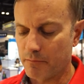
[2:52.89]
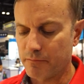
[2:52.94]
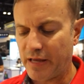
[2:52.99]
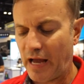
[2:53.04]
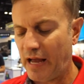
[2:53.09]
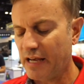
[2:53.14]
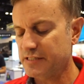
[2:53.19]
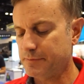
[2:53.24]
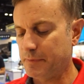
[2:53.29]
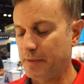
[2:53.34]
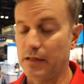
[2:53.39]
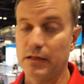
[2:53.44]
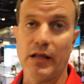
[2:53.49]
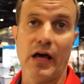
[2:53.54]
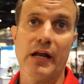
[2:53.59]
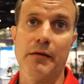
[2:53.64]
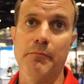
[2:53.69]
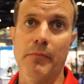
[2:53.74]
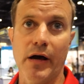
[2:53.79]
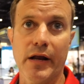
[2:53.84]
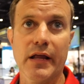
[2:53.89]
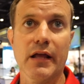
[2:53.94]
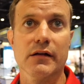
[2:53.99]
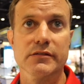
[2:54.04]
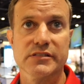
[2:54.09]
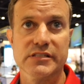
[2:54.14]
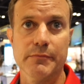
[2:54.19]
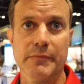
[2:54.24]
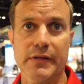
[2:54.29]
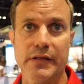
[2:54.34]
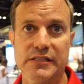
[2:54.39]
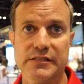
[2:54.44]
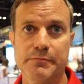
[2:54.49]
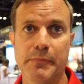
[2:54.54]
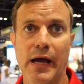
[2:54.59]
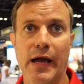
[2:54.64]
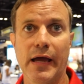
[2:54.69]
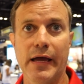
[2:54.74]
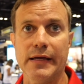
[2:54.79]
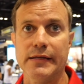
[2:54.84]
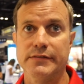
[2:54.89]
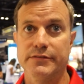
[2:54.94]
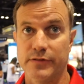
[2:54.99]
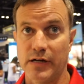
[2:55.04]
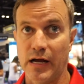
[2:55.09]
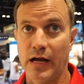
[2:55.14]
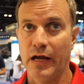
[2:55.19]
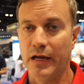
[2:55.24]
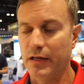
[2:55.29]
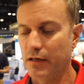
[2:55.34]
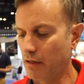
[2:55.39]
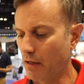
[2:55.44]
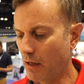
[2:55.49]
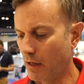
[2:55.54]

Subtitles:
Guys spend a lot of money on some of these baits, right?